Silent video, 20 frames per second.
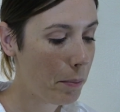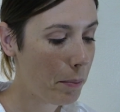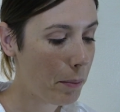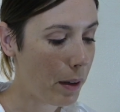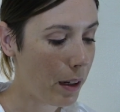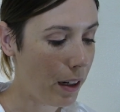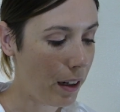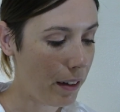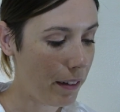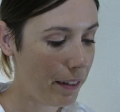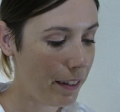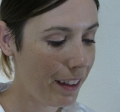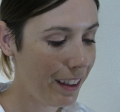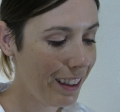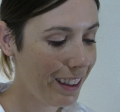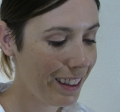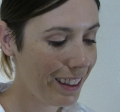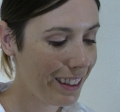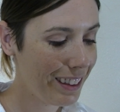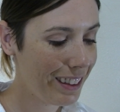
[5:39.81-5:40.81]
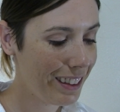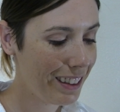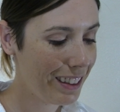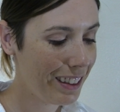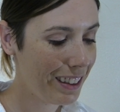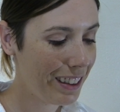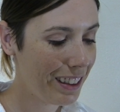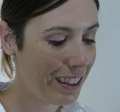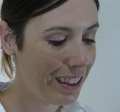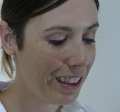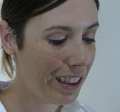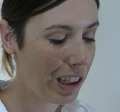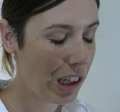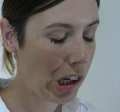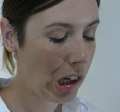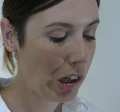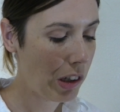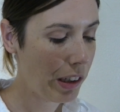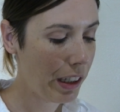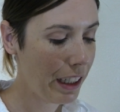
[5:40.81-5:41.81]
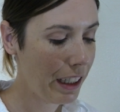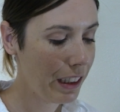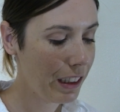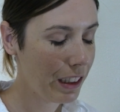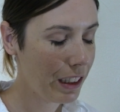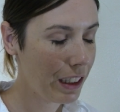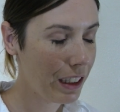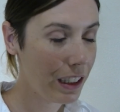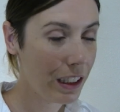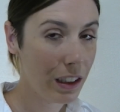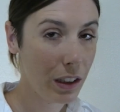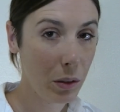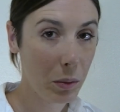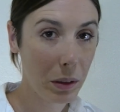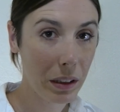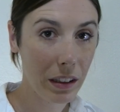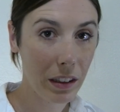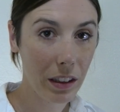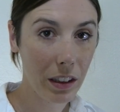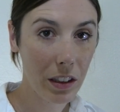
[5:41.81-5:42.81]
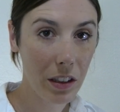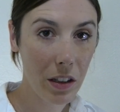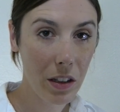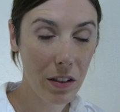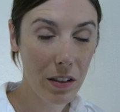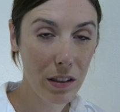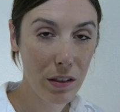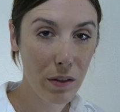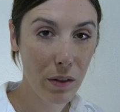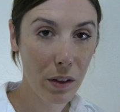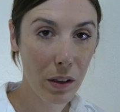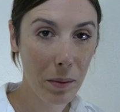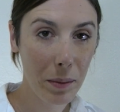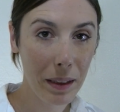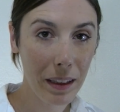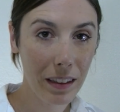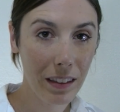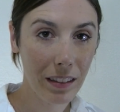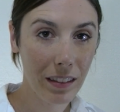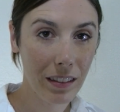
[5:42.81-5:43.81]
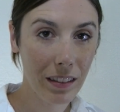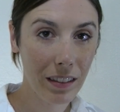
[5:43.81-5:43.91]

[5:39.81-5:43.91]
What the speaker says: Perfect. All right. And can you wiggle your toes for me?